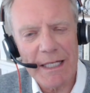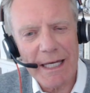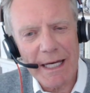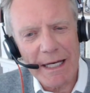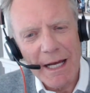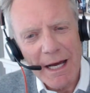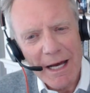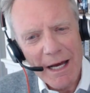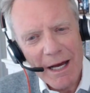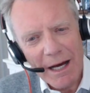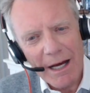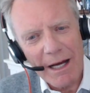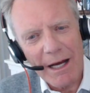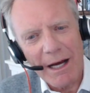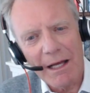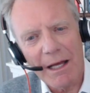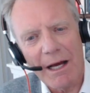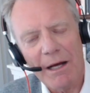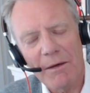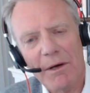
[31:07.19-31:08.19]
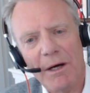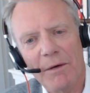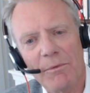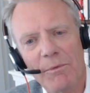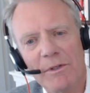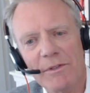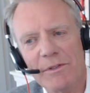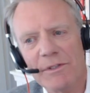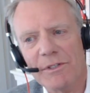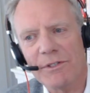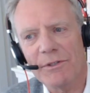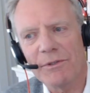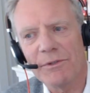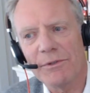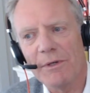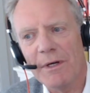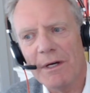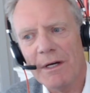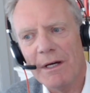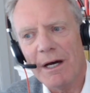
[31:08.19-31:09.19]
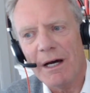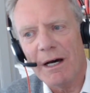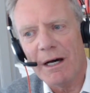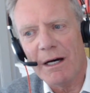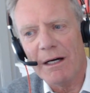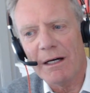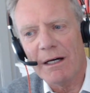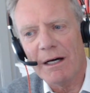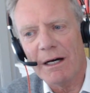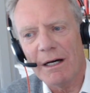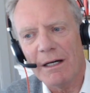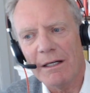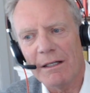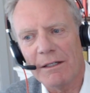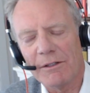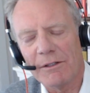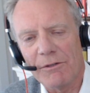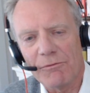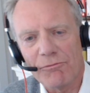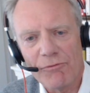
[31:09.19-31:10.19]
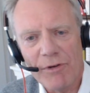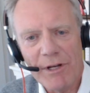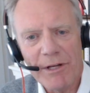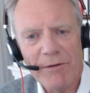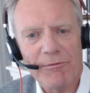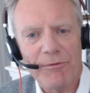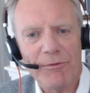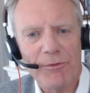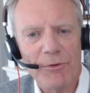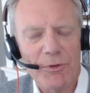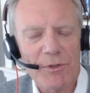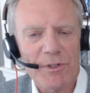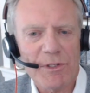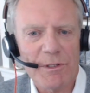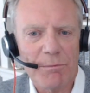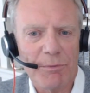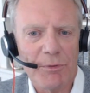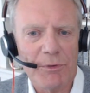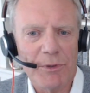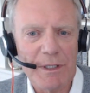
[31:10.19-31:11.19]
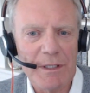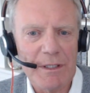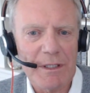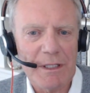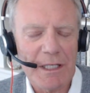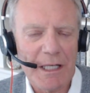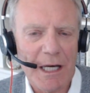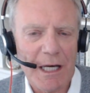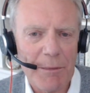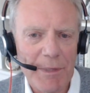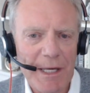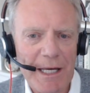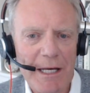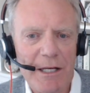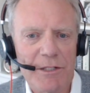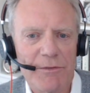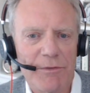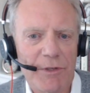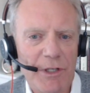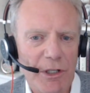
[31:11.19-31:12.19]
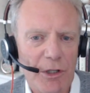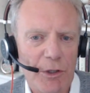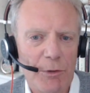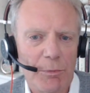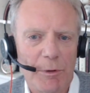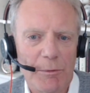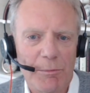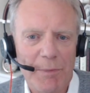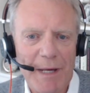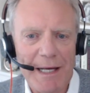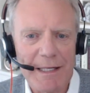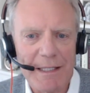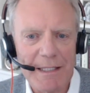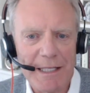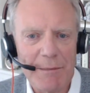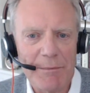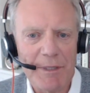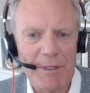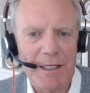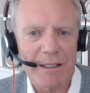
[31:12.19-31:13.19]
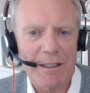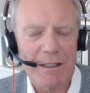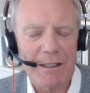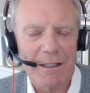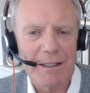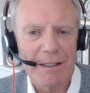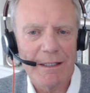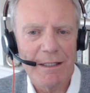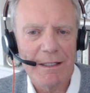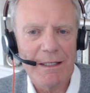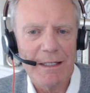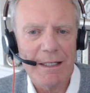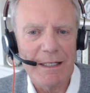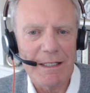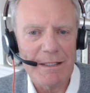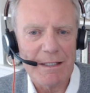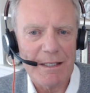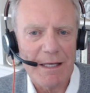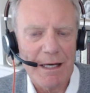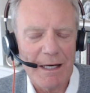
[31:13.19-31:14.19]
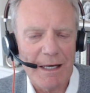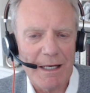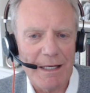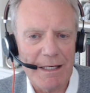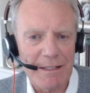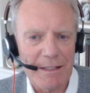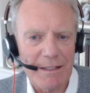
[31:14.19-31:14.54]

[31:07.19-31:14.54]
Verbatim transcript: Again, I, I, yeah. I want to you know, reinforce the point that coming out of a global pandemic right. is, yeah.